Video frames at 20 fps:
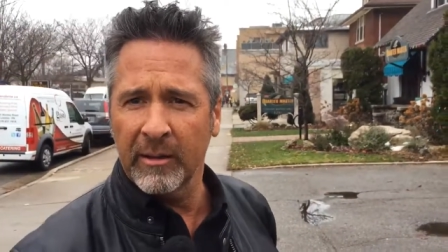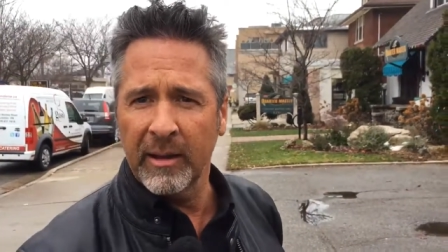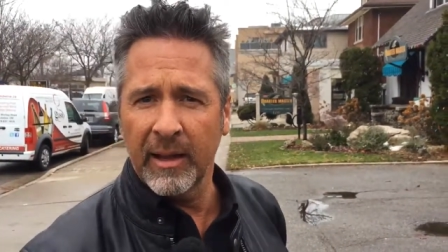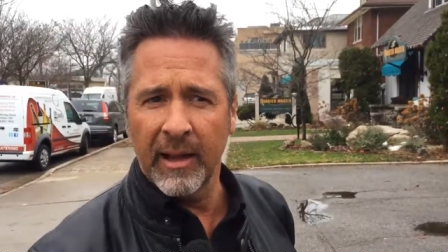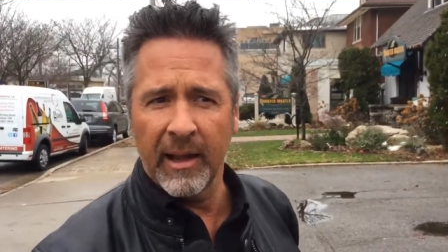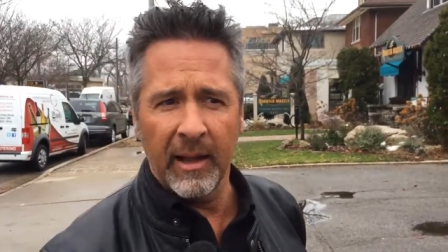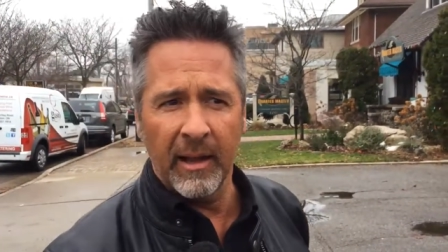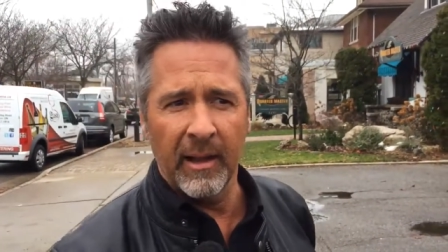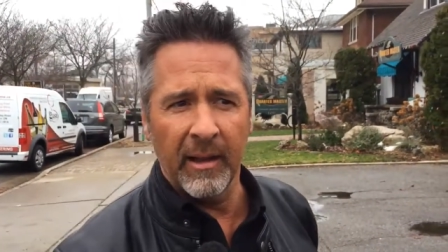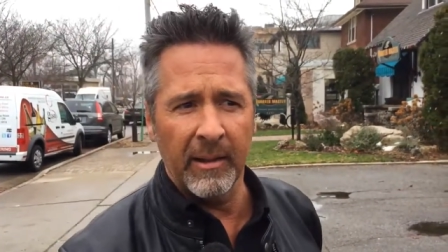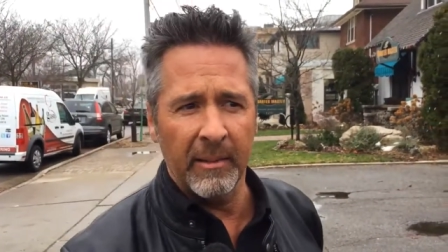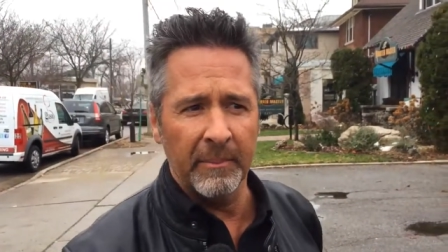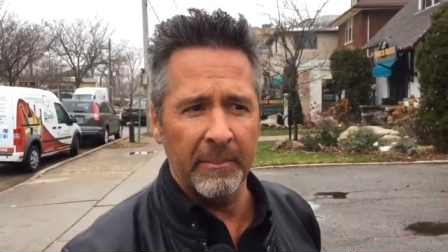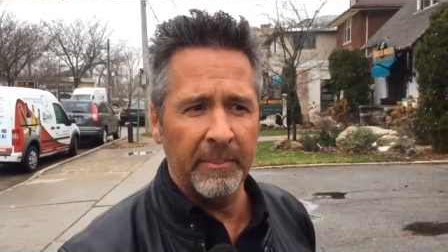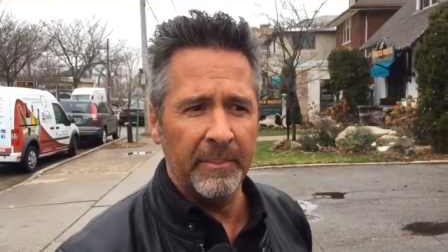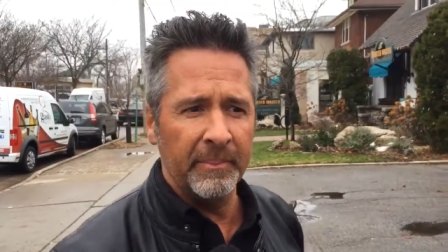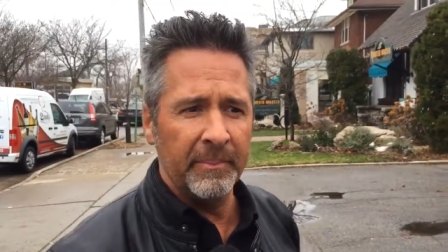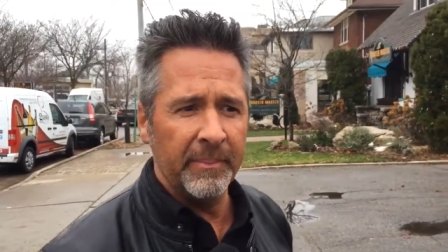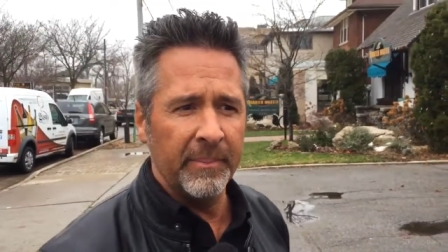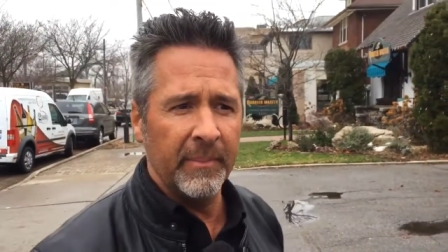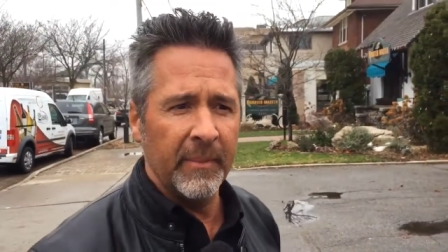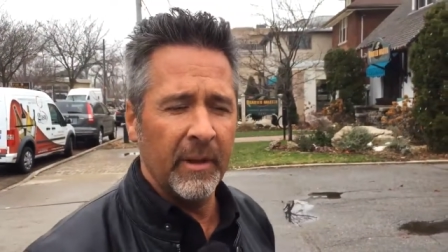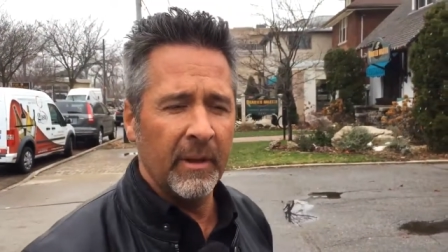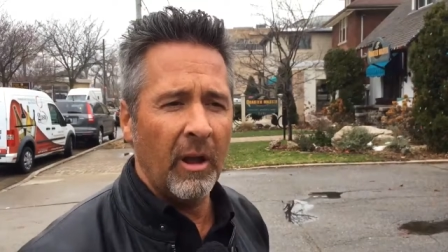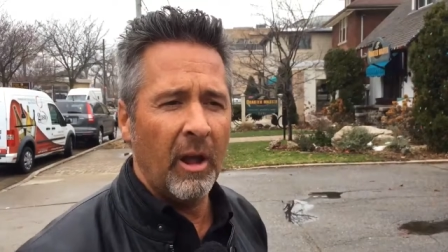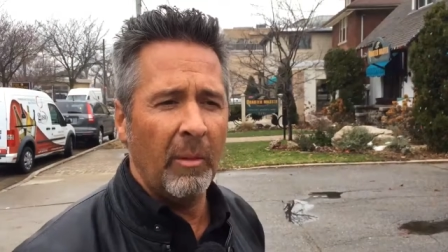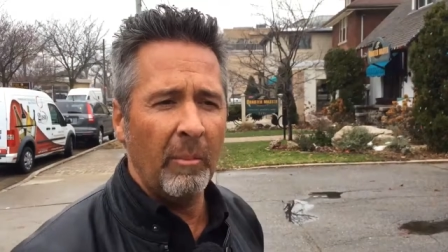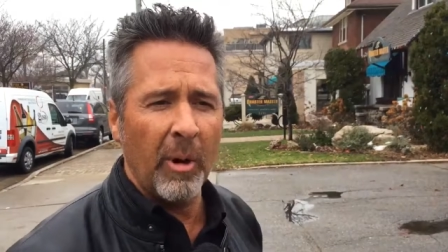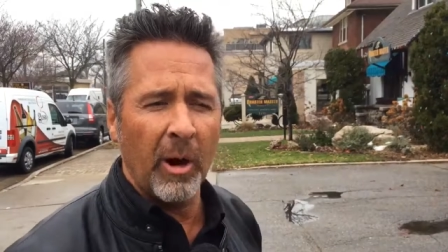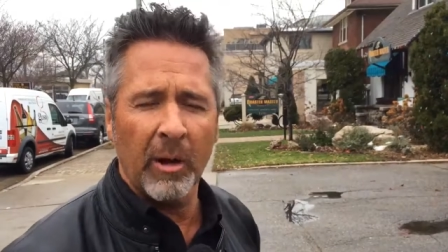um,
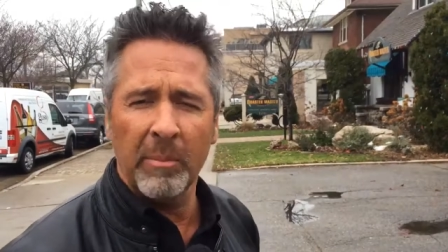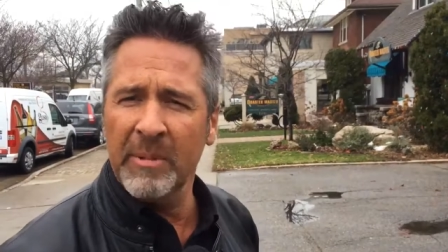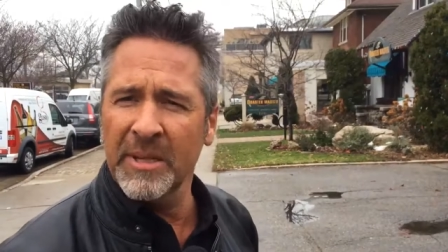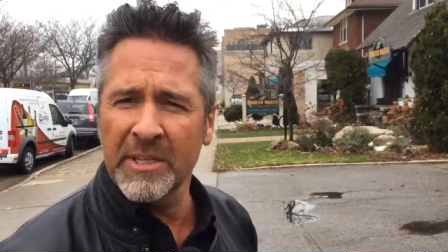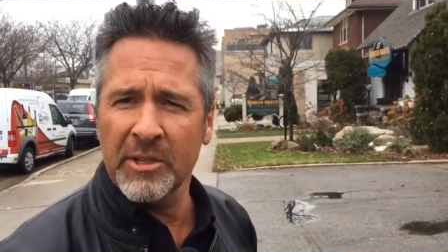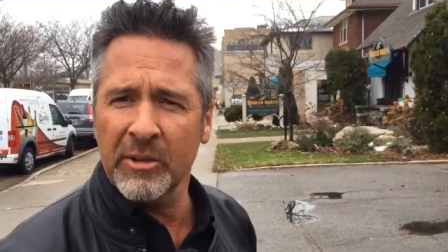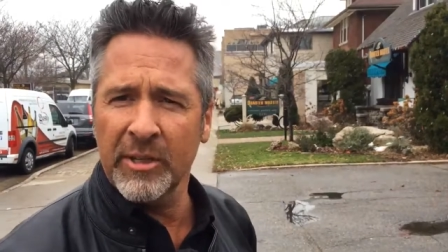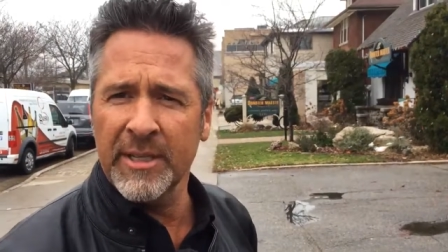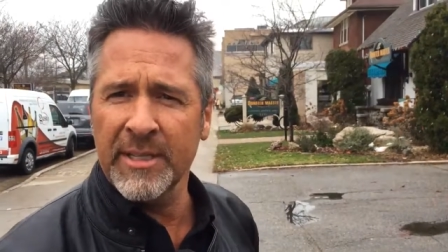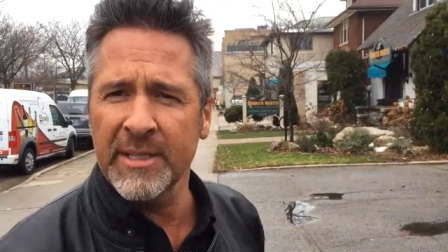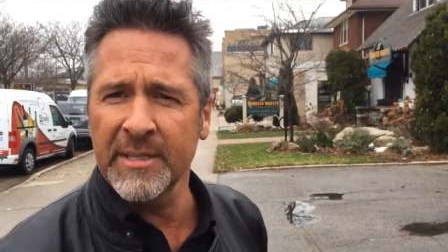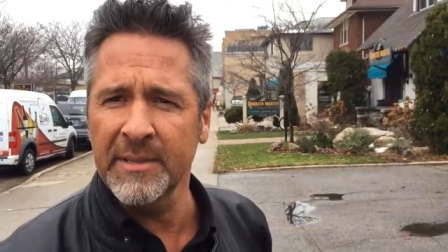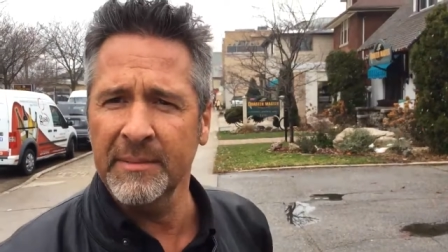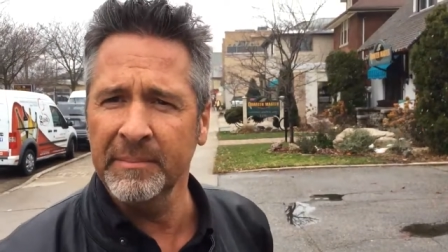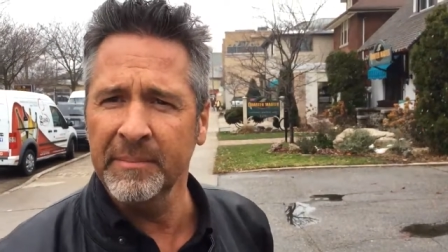Hallmark Mysteries,